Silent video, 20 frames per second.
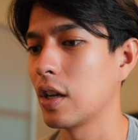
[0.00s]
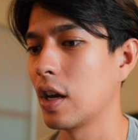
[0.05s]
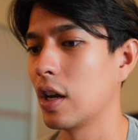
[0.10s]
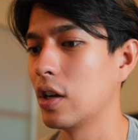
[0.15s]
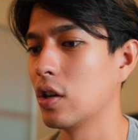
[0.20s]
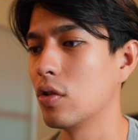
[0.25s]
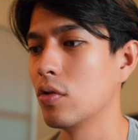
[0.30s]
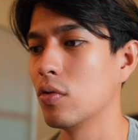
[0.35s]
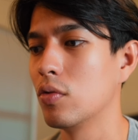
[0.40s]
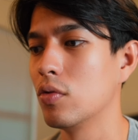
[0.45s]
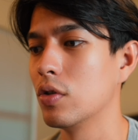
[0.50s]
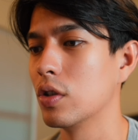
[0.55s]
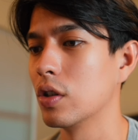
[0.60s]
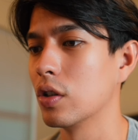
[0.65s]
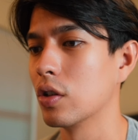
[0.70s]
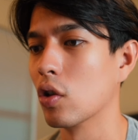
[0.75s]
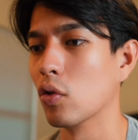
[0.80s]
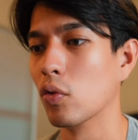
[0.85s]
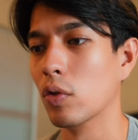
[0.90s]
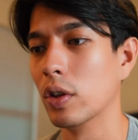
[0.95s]
I know you
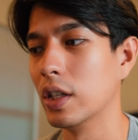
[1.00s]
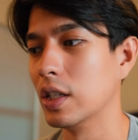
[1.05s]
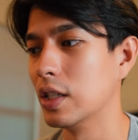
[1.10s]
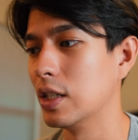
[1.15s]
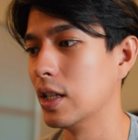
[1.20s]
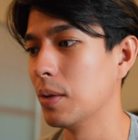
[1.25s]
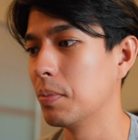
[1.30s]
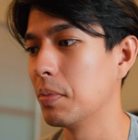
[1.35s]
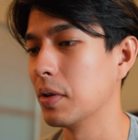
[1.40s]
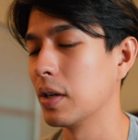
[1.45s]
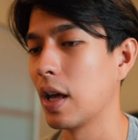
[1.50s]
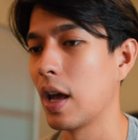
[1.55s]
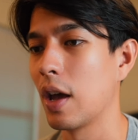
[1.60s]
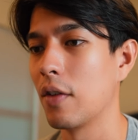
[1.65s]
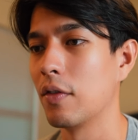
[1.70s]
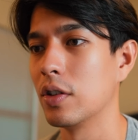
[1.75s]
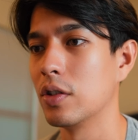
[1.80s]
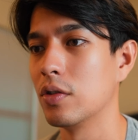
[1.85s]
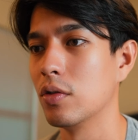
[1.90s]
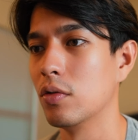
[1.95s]
can go really deep and
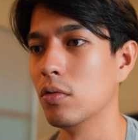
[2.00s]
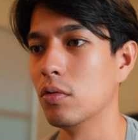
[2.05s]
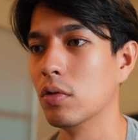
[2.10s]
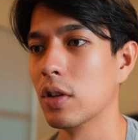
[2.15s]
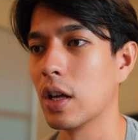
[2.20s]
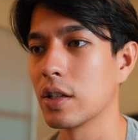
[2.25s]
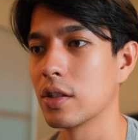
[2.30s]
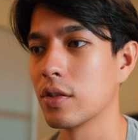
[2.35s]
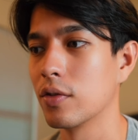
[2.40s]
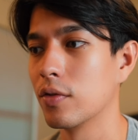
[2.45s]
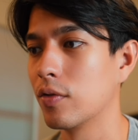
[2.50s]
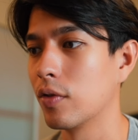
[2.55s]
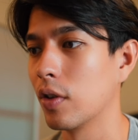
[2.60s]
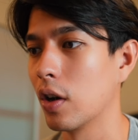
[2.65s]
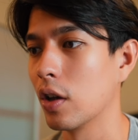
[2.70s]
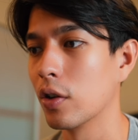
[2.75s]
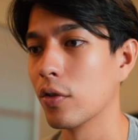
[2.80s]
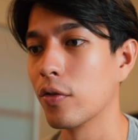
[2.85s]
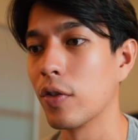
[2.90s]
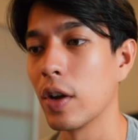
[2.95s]
have it do lots of
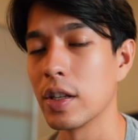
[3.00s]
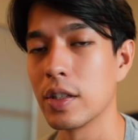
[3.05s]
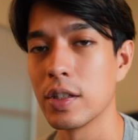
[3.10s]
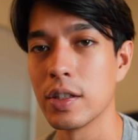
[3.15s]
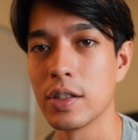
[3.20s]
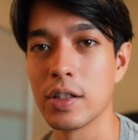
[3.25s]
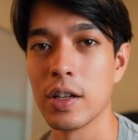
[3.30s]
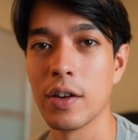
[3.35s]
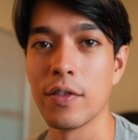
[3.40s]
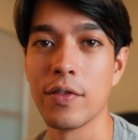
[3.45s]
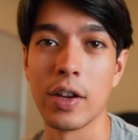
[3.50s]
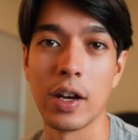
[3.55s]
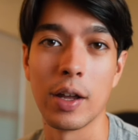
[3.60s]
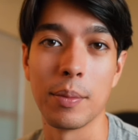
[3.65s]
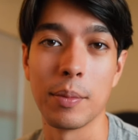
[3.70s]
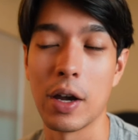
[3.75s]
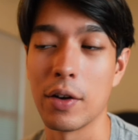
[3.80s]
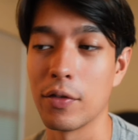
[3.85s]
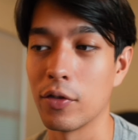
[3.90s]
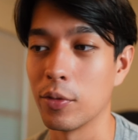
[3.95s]
other fancy stuff that
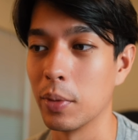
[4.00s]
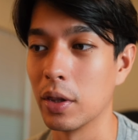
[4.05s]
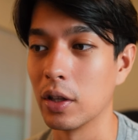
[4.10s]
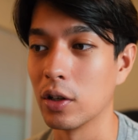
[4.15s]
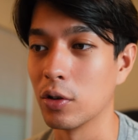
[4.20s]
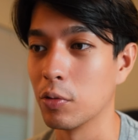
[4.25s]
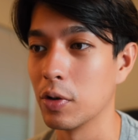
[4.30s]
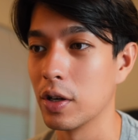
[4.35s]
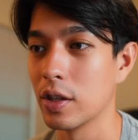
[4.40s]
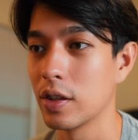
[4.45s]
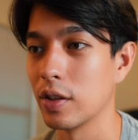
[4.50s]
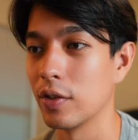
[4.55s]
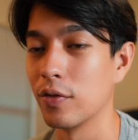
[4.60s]
I'm not familiar with.